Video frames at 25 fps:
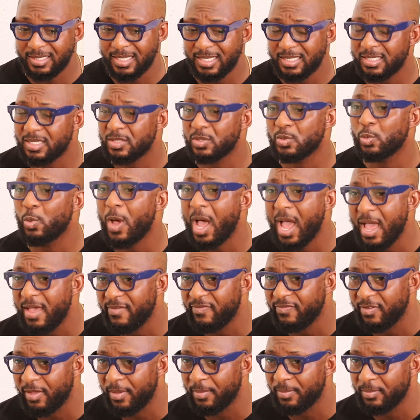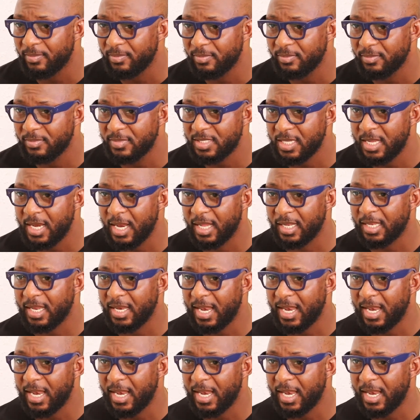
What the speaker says: This is YFM, Zainab.